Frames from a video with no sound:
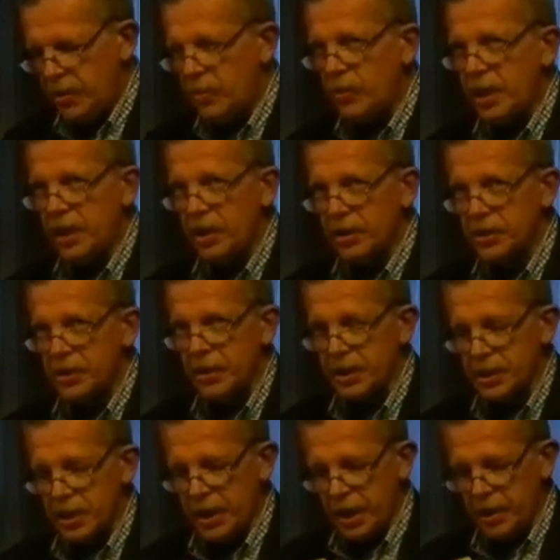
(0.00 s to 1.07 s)
We lost
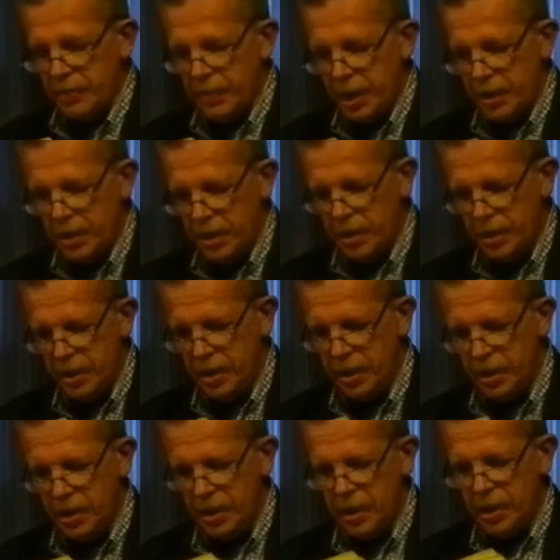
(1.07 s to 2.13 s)
this game.
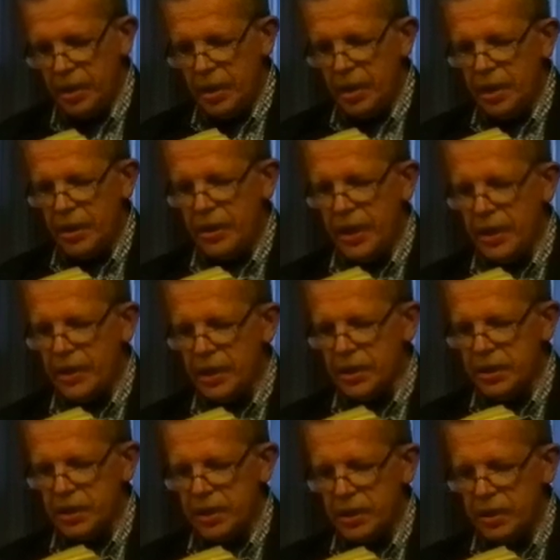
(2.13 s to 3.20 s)
There
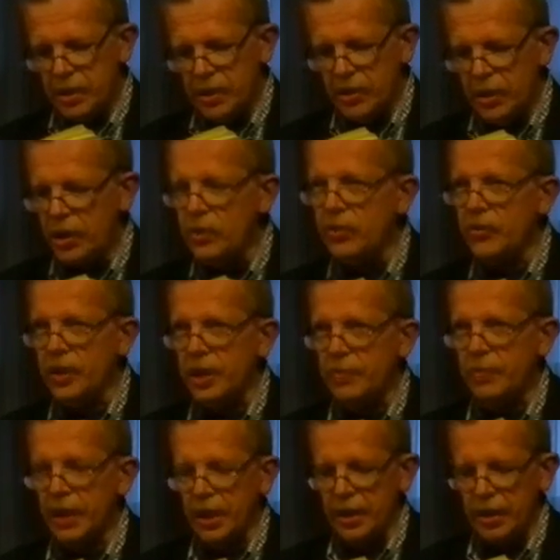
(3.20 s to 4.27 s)
is no
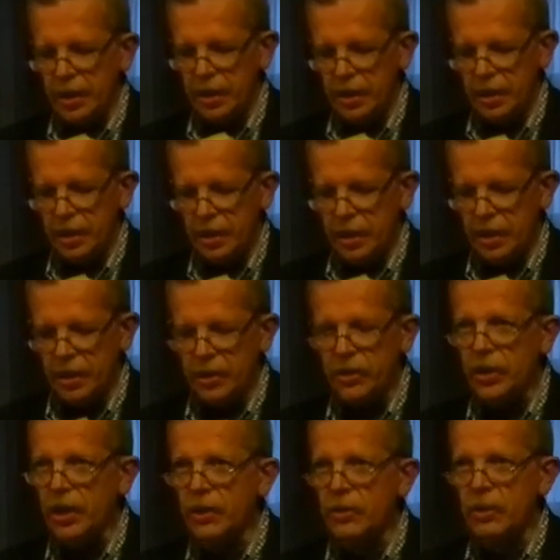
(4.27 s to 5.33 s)
replay,
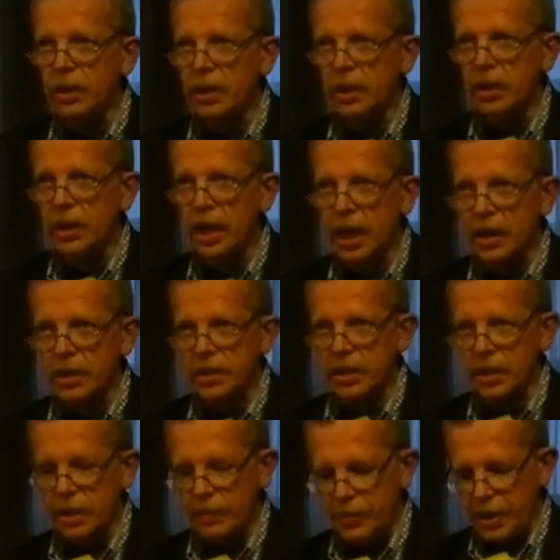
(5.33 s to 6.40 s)
no last
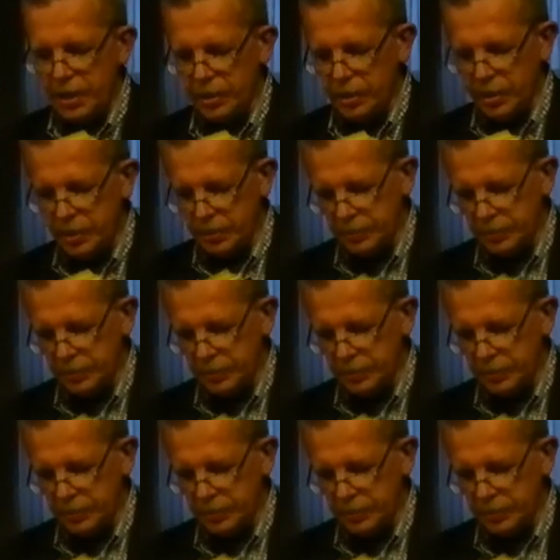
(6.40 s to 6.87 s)
appeal.